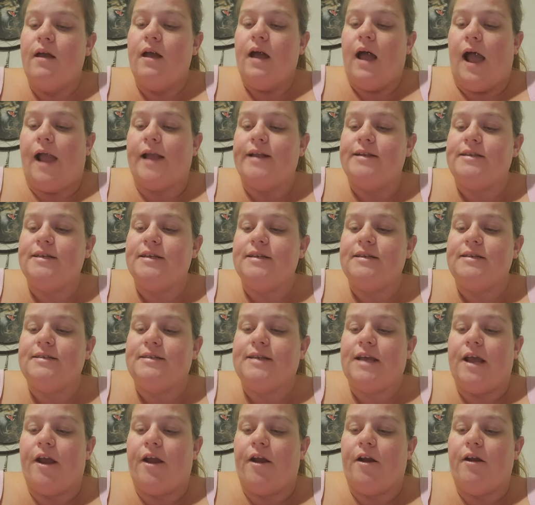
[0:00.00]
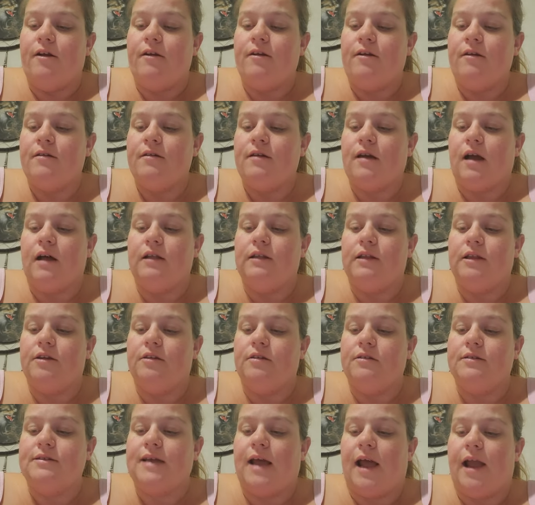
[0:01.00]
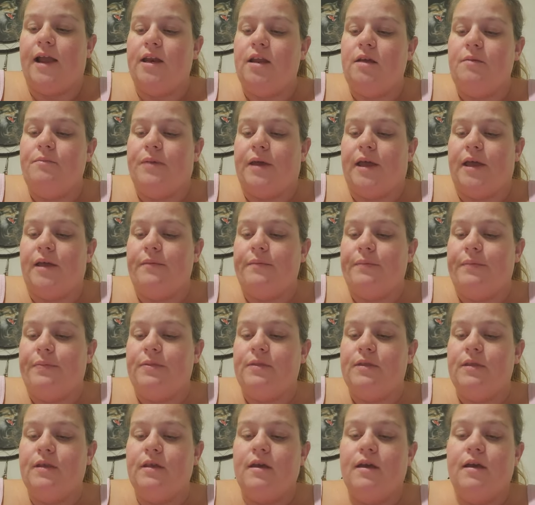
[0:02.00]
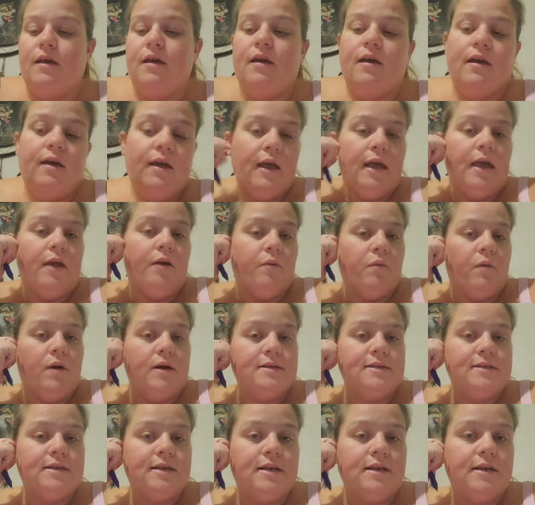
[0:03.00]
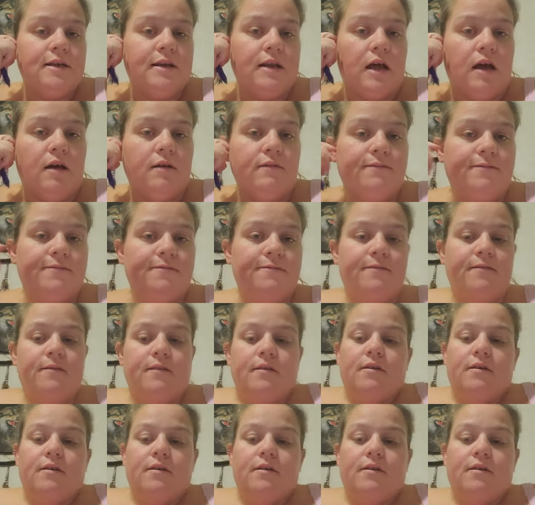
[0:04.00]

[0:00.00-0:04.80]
I did tear a little tiny bit. It wasn't enough